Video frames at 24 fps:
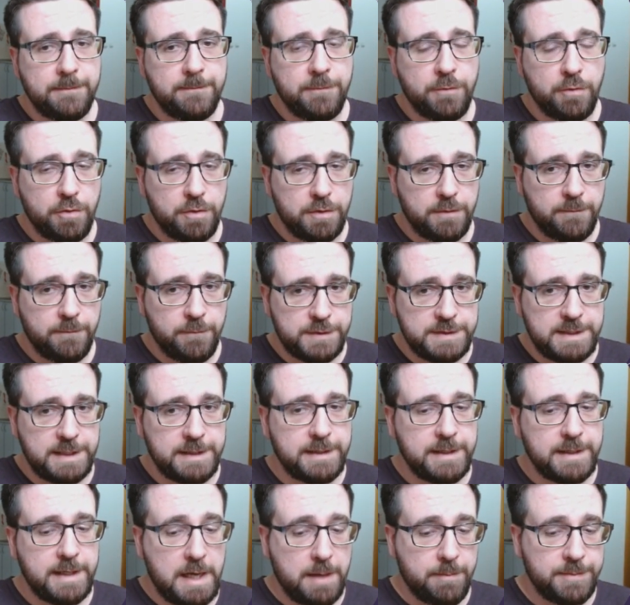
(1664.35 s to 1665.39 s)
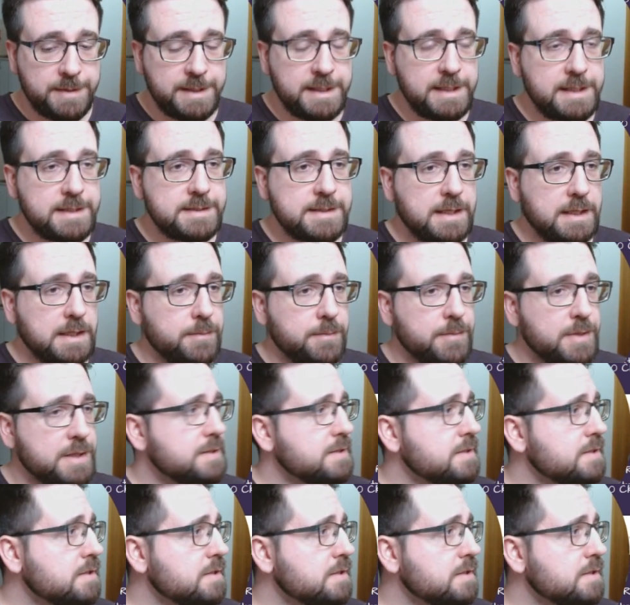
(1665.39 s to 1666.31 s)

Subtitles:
for setting up these elements.